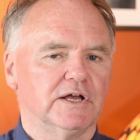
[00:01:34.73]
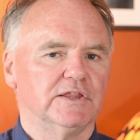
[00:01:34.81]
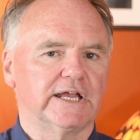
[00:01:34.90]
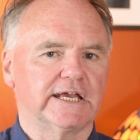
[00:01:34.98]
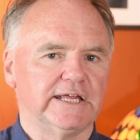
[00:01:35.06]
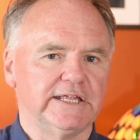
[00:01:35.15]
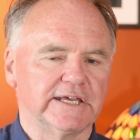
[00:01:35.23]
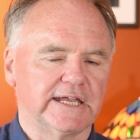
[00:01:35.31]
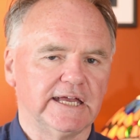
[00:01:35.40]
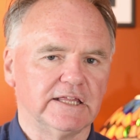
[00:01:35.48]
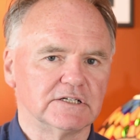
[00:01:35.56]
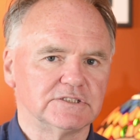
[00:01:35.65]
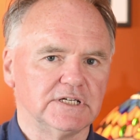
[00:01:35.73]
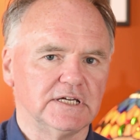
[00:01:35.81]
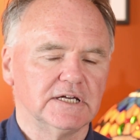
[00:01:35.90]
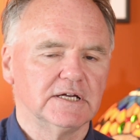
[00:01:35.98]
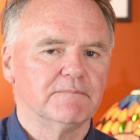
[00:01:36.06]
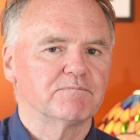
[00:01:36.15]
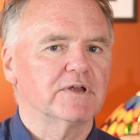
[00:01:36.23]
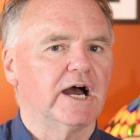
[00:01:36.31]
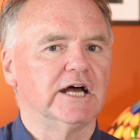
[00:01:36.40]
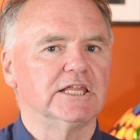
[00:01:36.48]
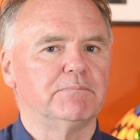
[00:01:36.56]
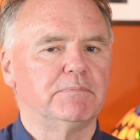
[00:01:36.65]
the kinetic energy
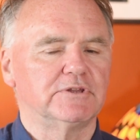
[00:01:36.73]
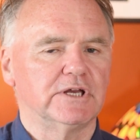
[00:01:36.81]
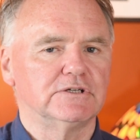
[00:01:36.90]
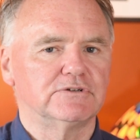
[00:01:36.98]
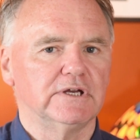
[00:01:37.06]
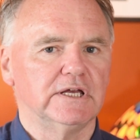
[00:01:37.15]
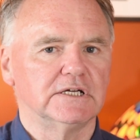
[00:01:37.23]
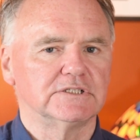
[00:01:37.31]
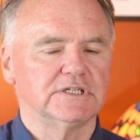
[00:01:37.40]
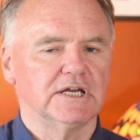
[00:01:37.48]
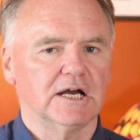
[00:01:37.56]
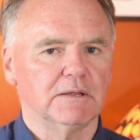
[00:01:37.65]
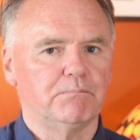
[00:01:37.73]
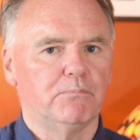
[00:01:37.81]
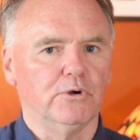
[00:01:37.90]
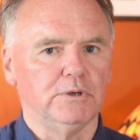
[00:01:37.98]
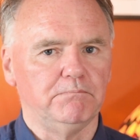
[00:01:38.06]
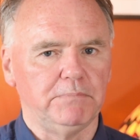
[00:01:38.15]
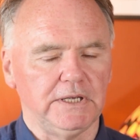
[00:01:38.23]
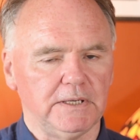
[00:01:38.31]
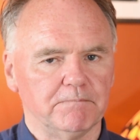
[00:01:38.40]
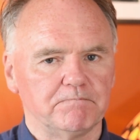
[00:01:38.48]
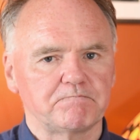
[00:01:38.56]
and the potential energy at point B.